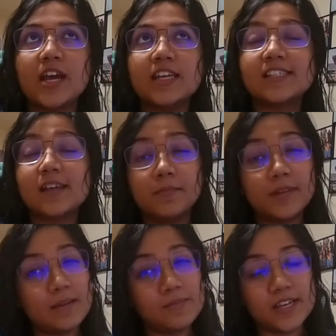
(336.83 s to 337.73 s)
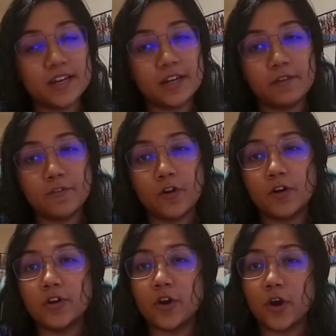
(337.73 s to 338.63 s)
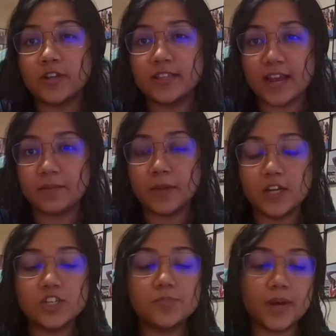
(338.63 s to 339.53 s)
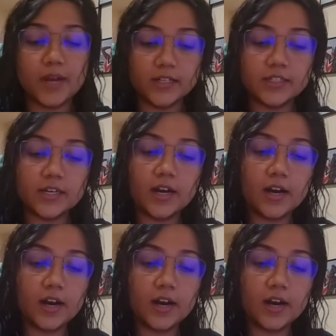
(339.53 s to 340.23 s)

I sometimes get involved, not that much, but uh,